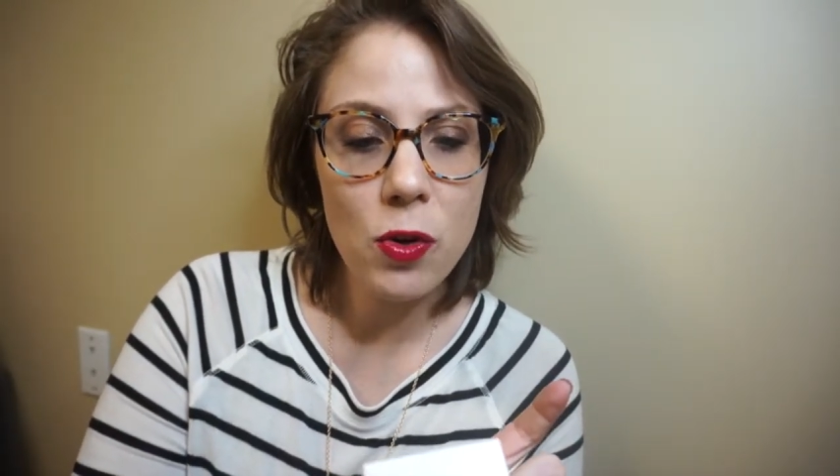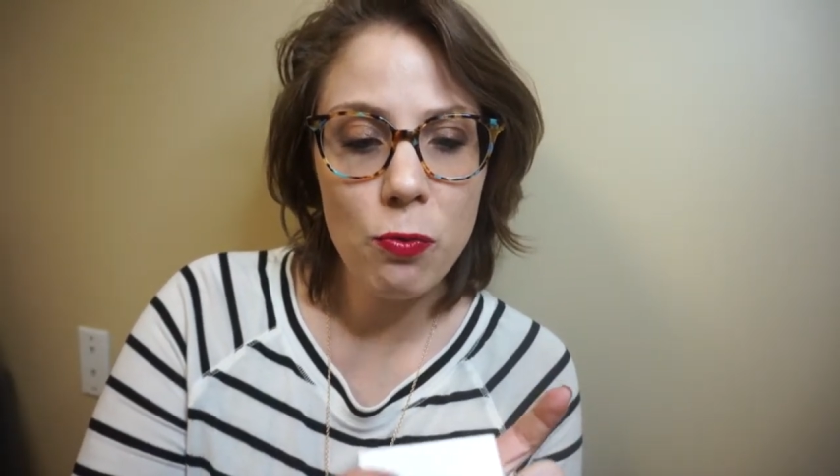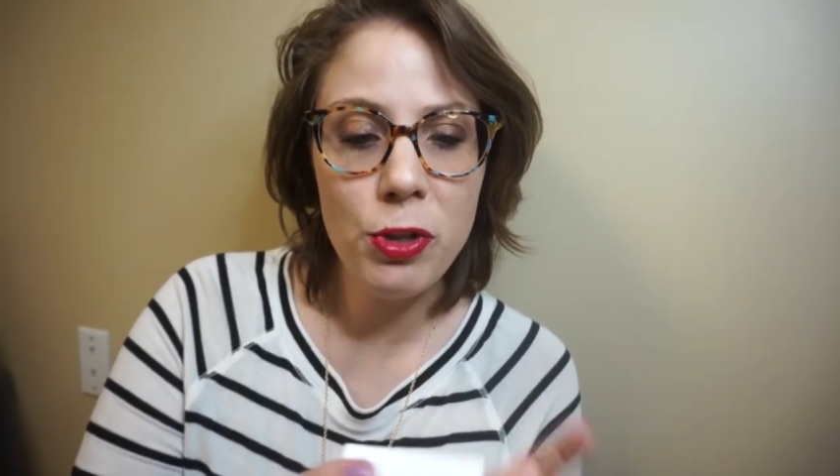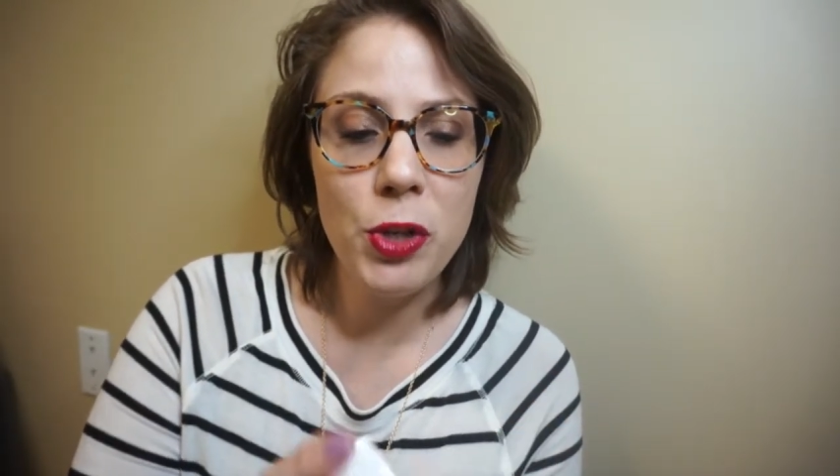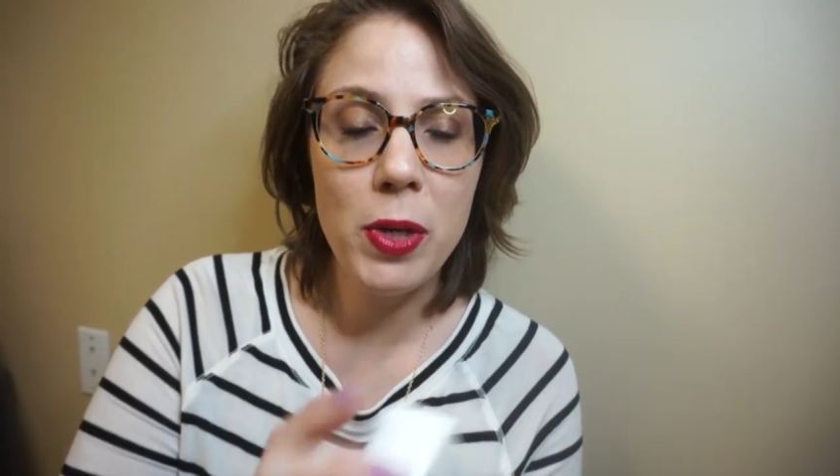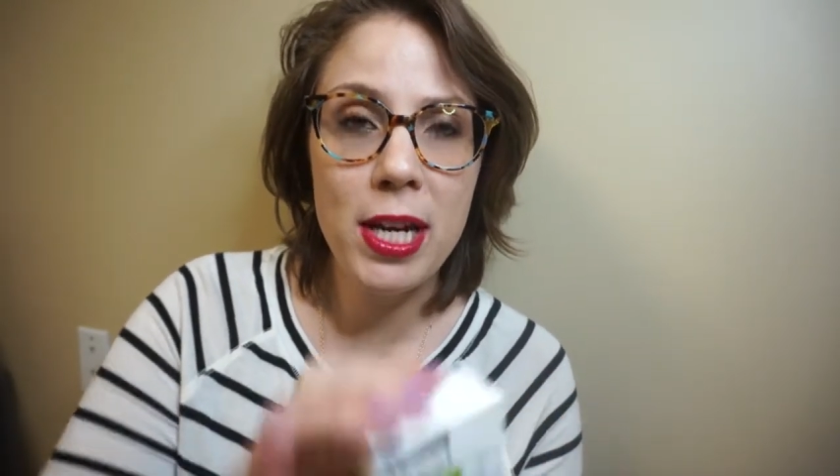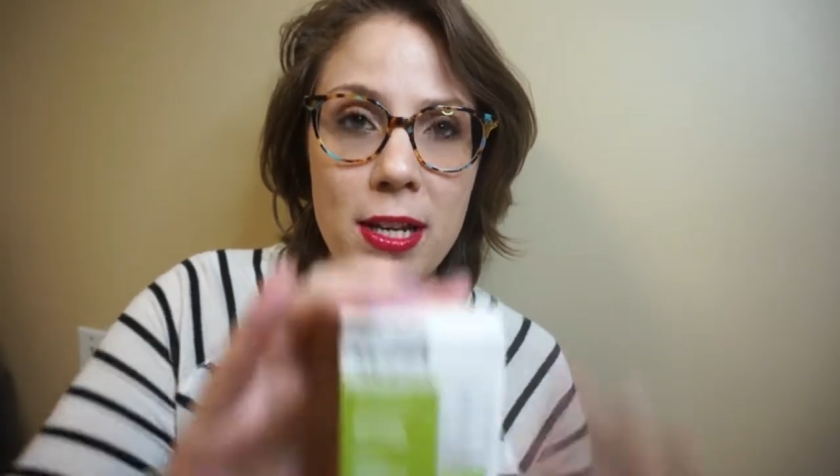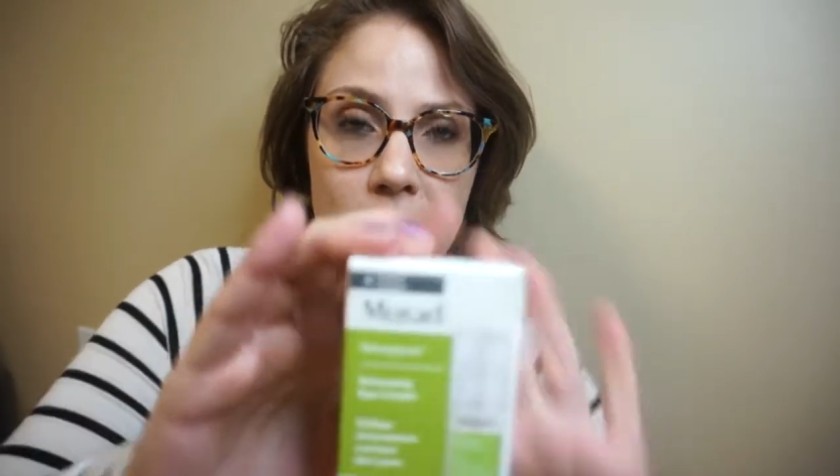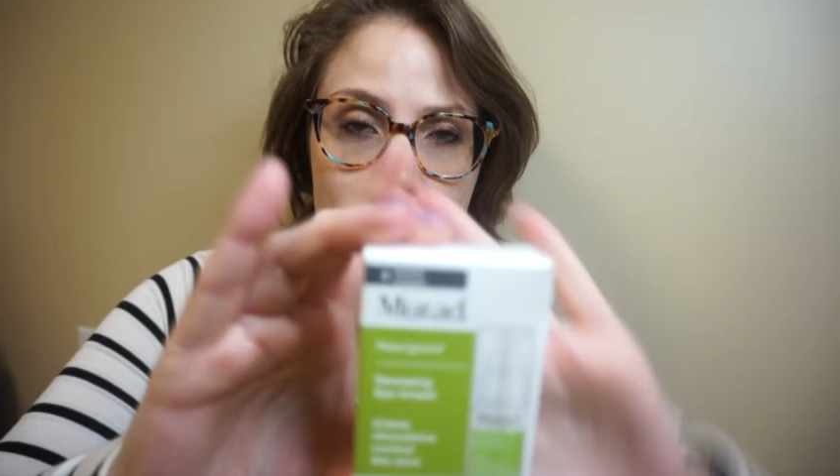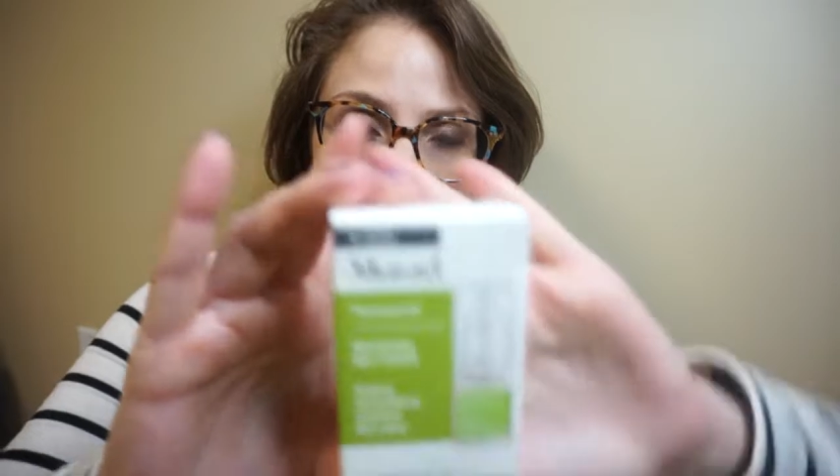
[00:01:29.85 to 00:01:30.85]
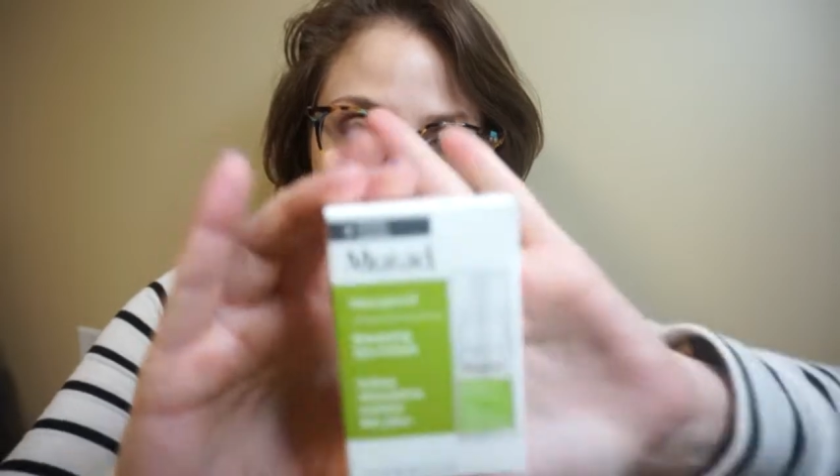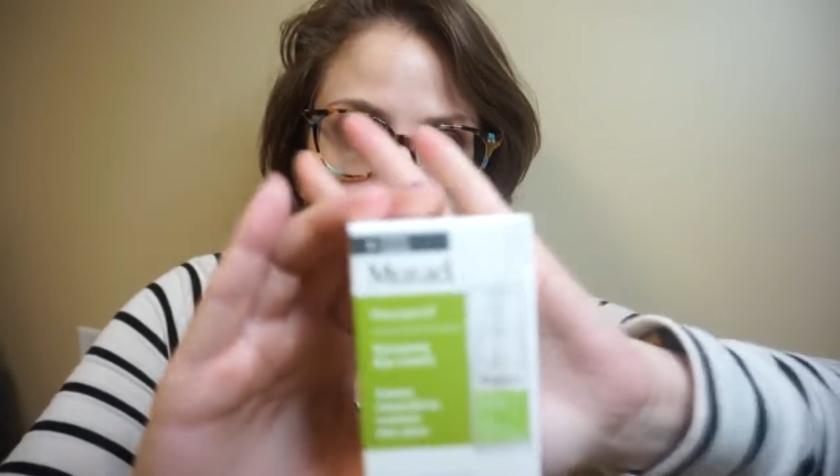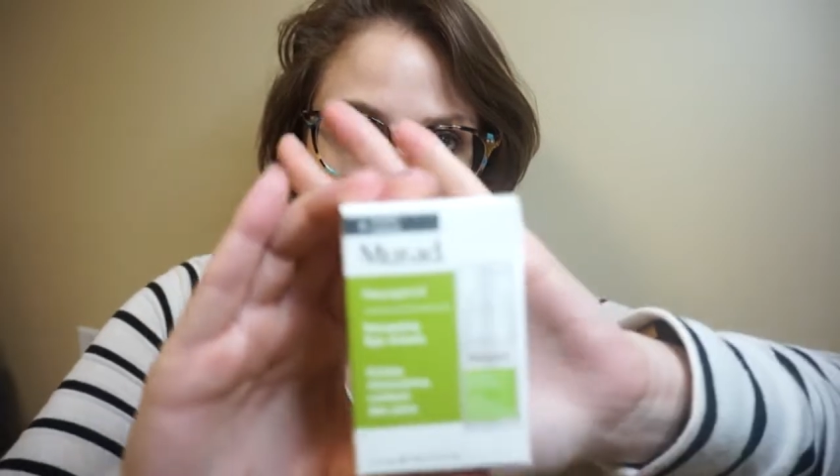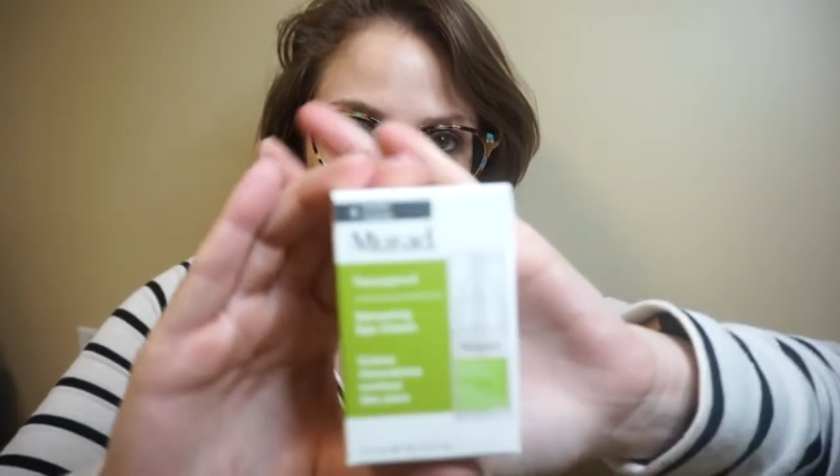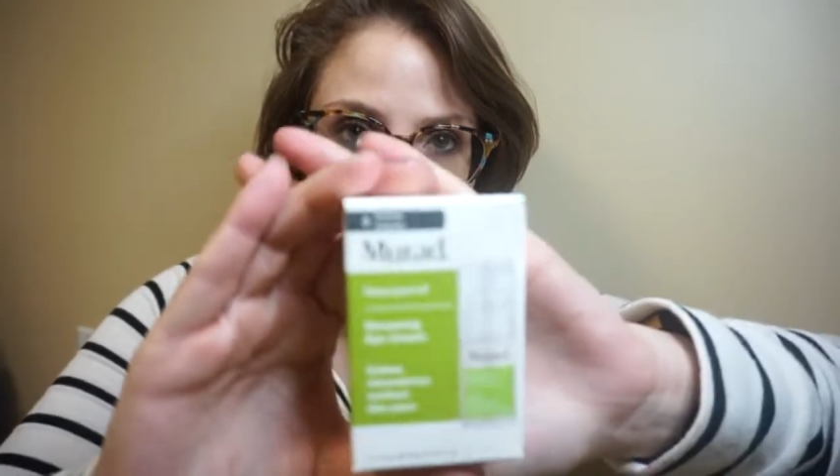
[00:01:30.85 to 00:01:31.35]
Renewing
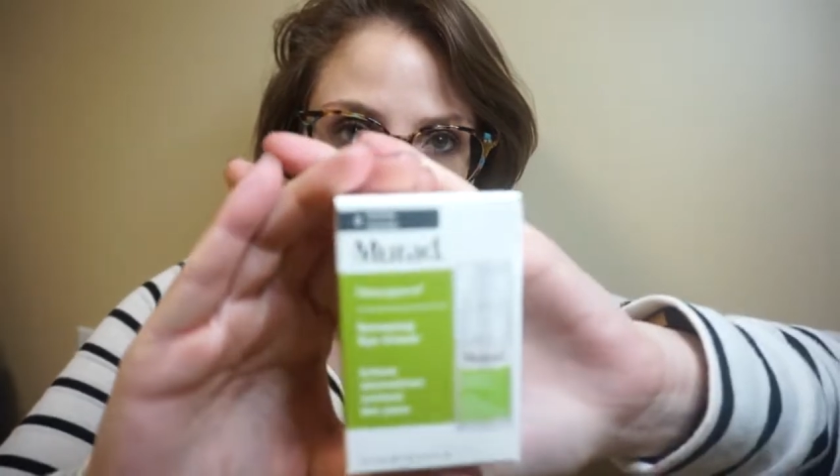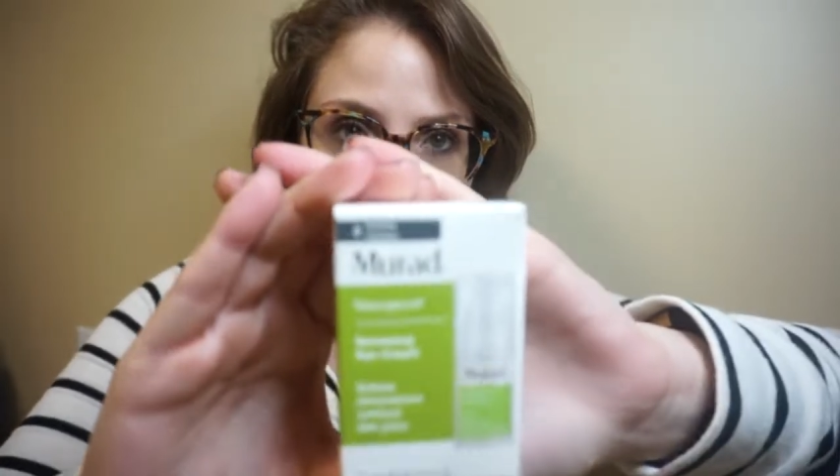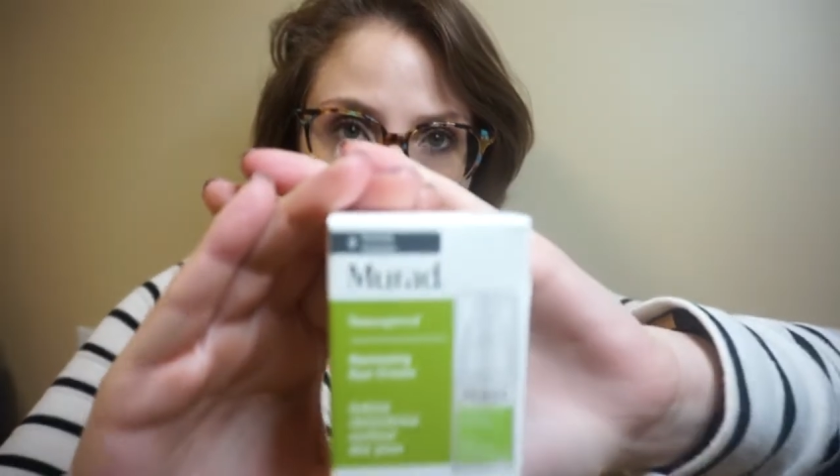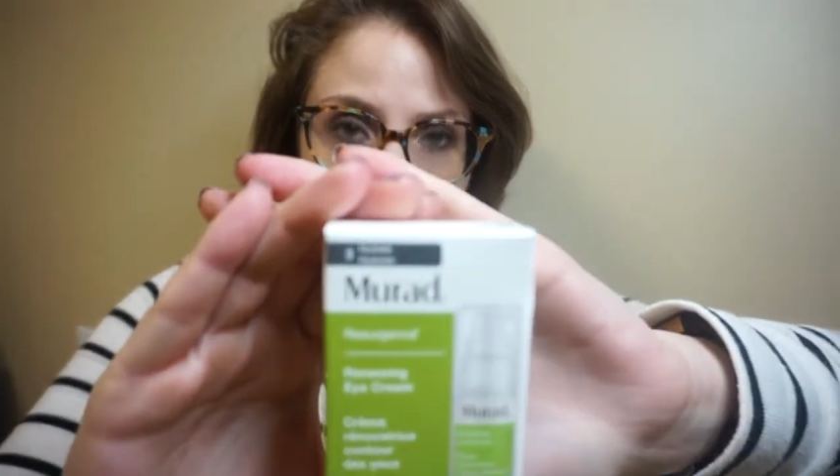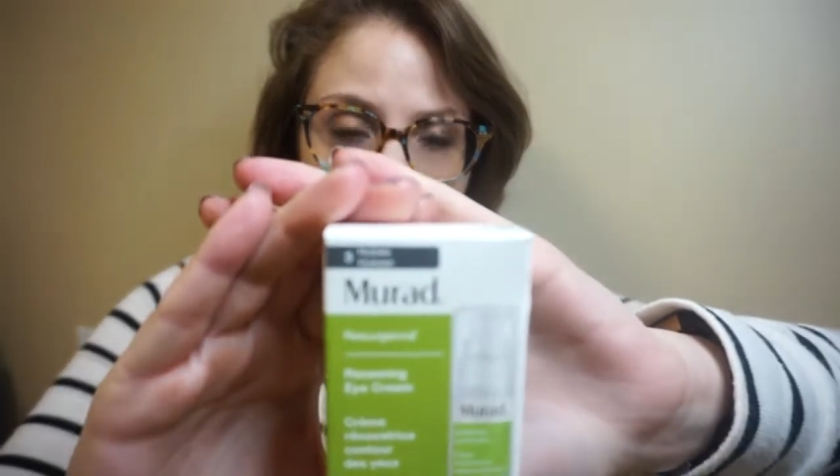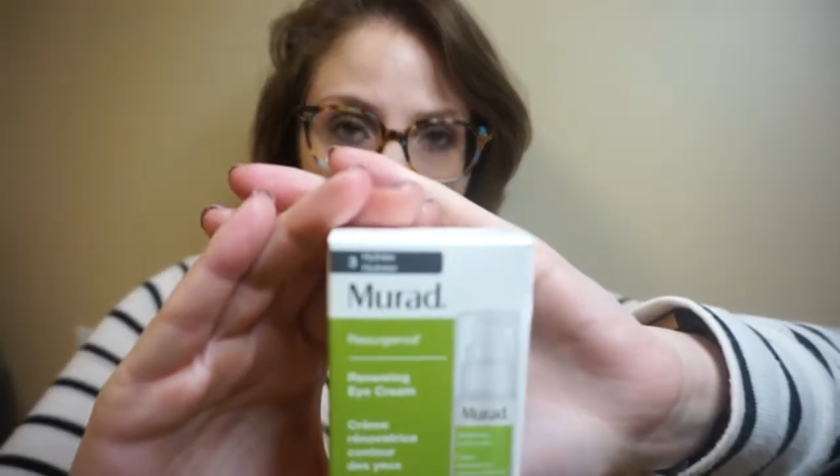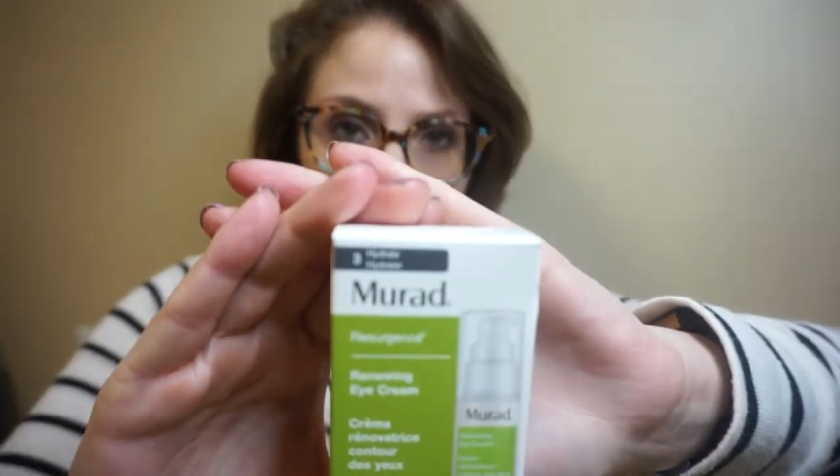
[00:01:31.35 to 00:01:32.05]
Cream,